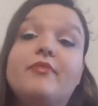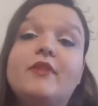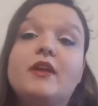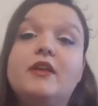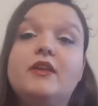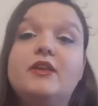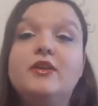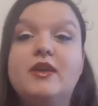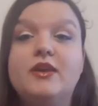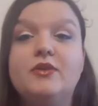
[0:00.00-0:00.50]

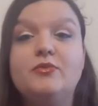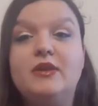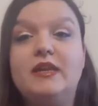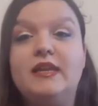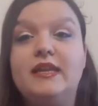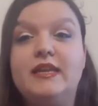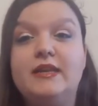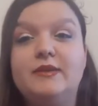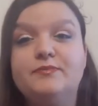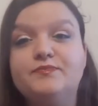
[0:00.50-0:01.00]
You can
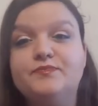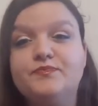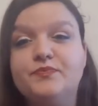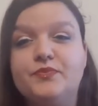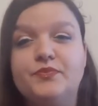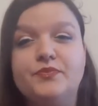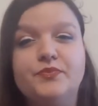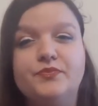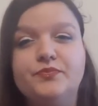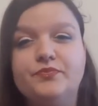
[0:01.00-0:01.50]
really,
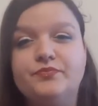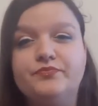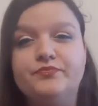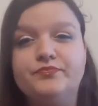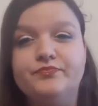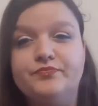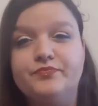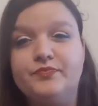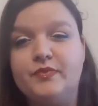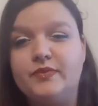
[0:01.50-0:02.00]

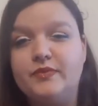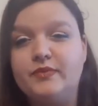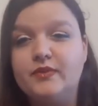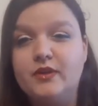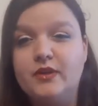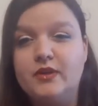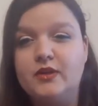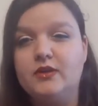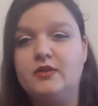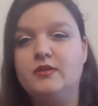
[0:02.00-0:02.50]

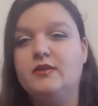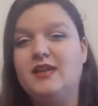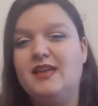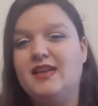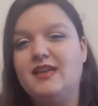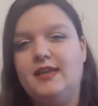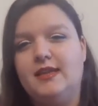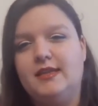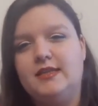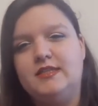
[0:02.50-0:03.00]

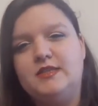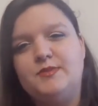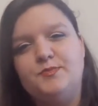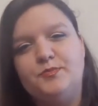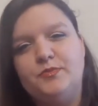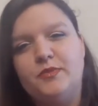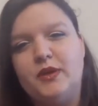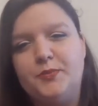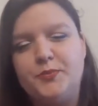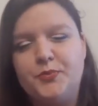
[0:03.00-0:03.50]
it is
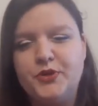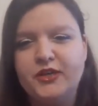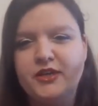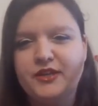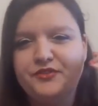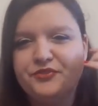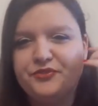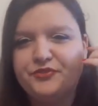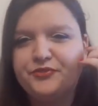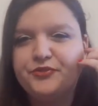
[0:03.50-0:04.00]
a pretty
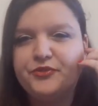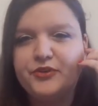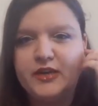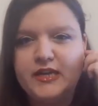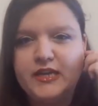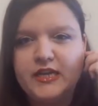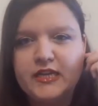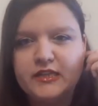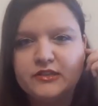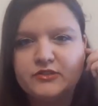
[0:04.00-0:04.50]

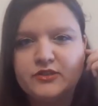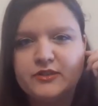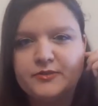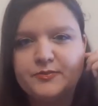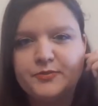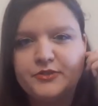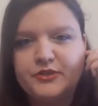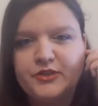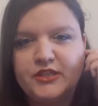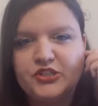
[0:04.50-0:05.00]
free
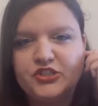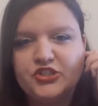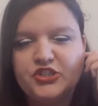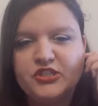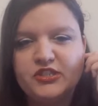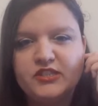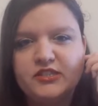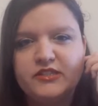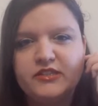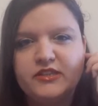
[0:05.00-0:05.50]

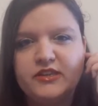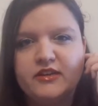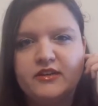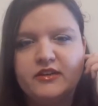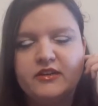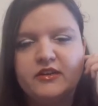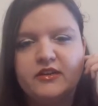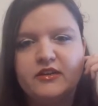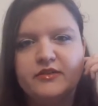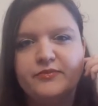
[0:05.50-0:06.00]
interpretation
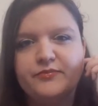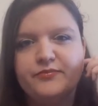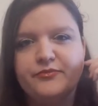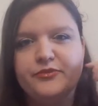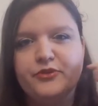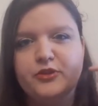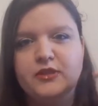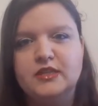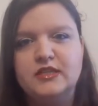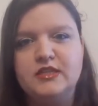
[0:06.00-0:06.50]

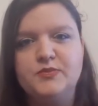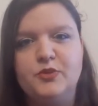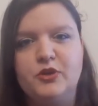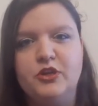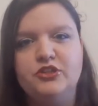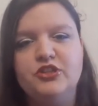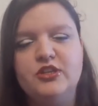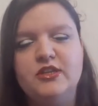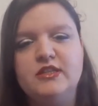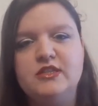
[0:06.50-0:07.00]
for this
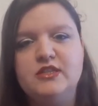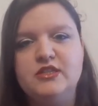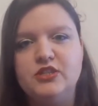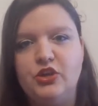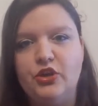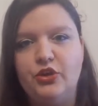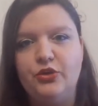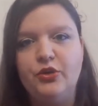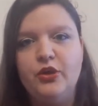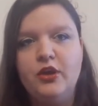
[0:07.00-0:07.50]
project.
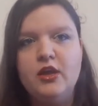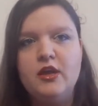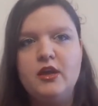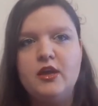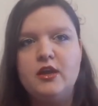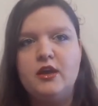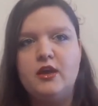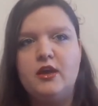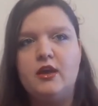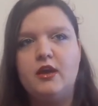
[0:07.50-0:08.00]
So
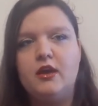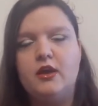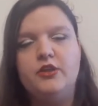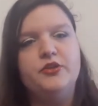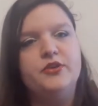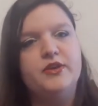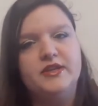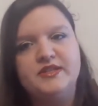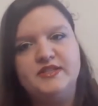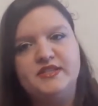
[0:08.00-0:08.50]

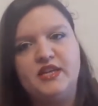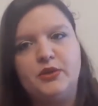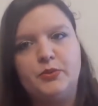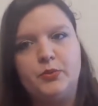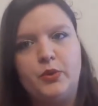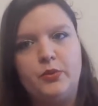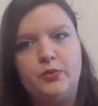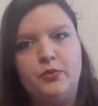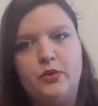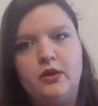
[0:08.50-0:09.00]
you can start
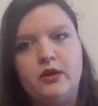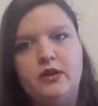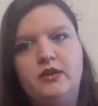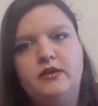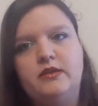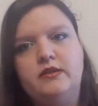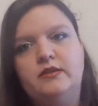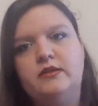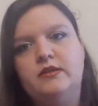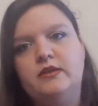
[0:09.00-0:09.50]
with
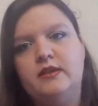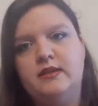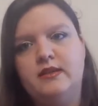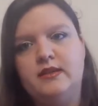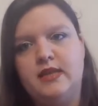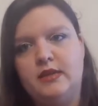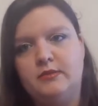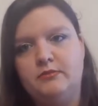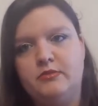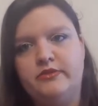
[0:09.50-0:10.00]
one,
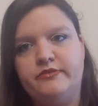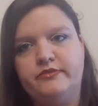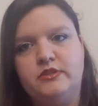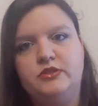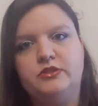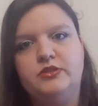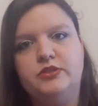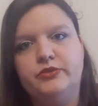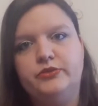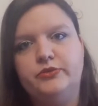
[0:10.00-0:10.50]
then move to
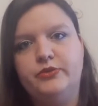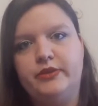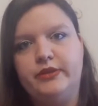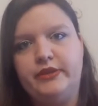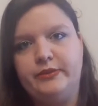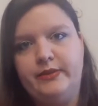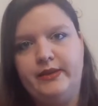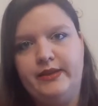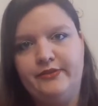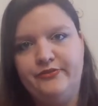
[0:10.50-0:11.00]
2 and
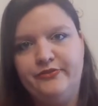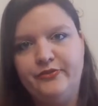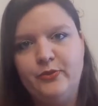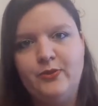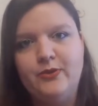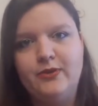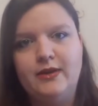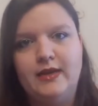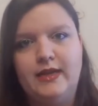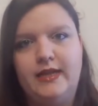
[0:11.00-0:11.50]
3 and
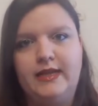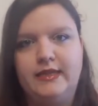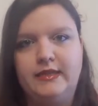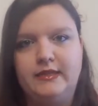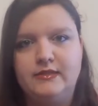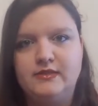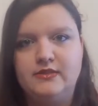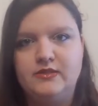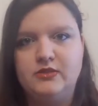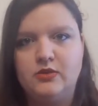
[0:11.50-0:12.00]
4
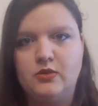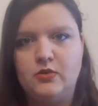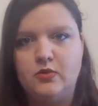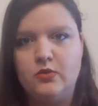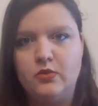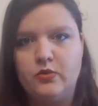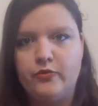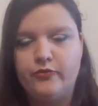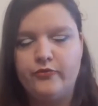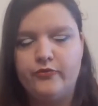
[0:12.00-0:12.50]
and
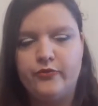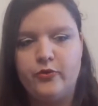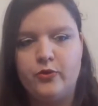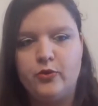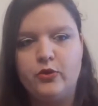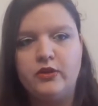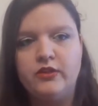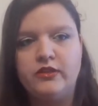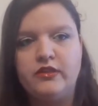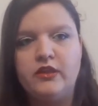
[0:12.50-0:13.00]
so
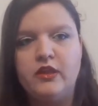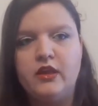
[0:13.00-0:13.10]
forth.